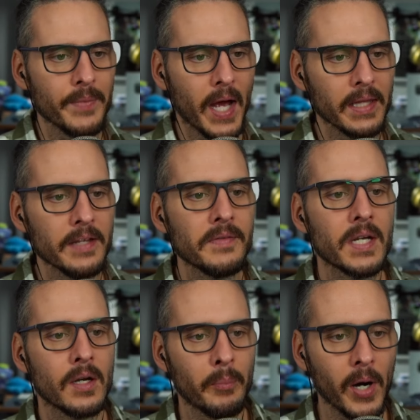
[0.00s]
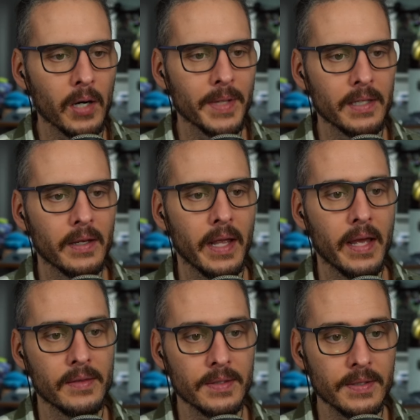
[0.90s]
I live in an apartment,
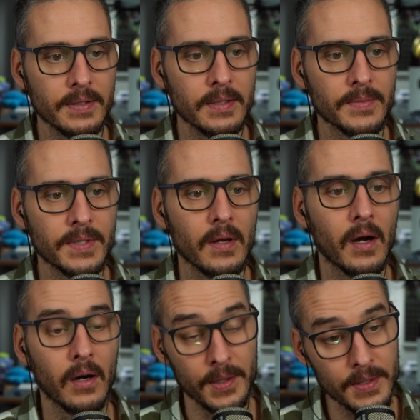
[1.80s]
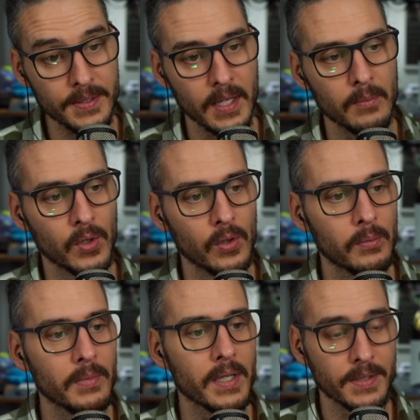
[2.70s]
and the systems are in the same
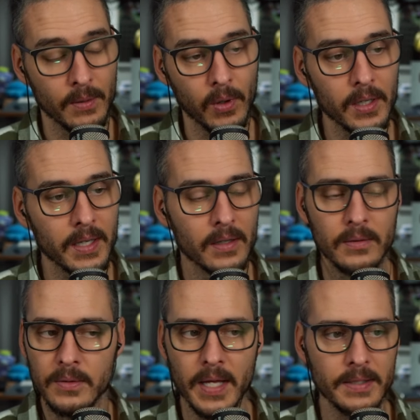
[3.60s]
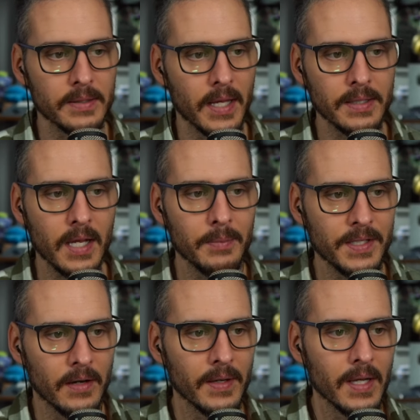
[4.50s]
room as I work in. Ooh, that's that's got to be tough.